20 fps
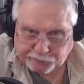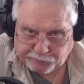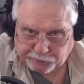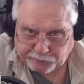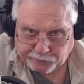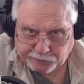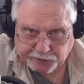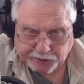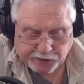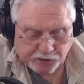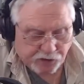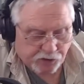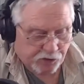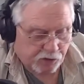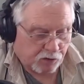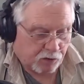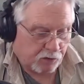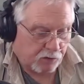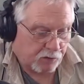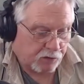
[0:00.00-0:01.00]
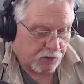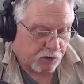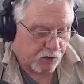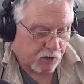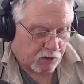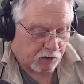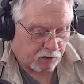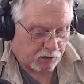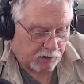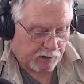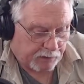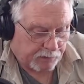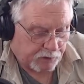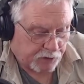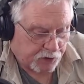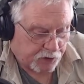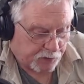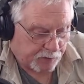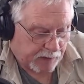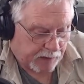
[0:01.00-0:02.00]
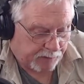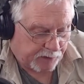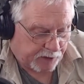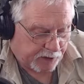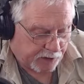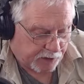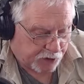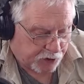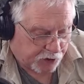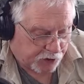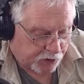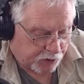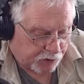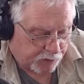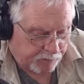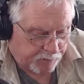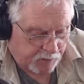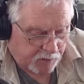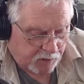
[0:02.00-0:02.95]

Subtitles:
Okay, so it's not going to happen this year, maybe next year.